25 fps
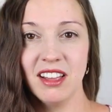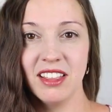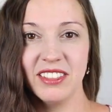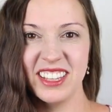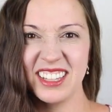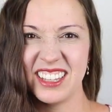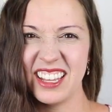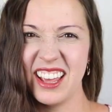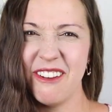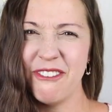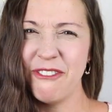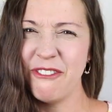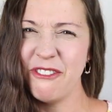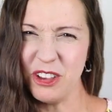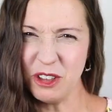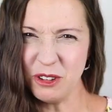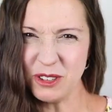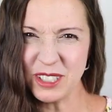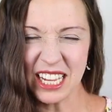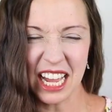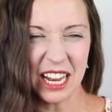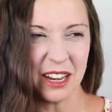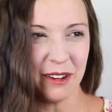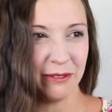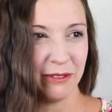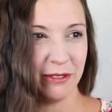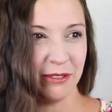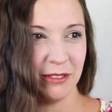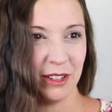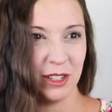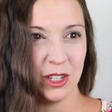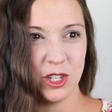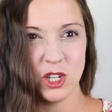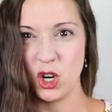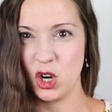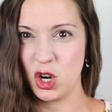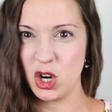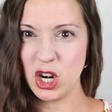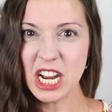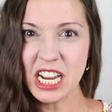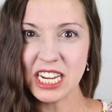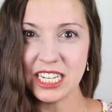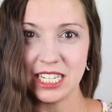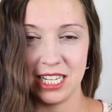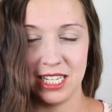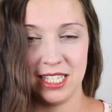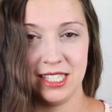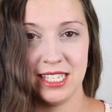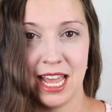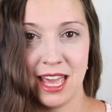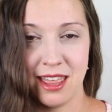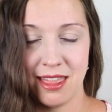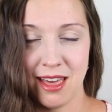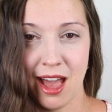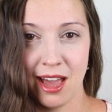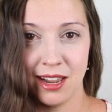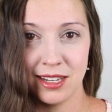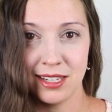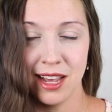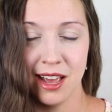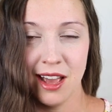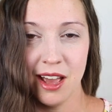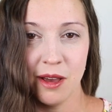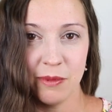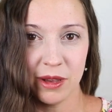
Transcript: that it feels kind of dirty to say that,